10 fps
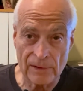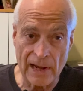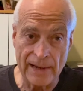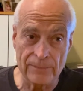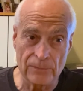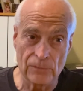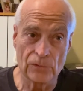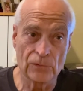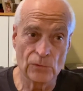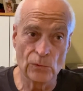I'm
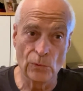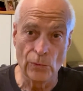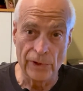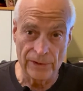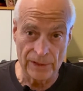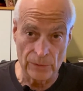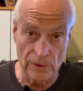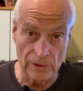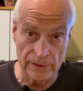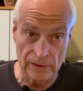really,
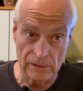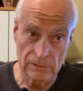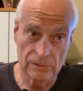really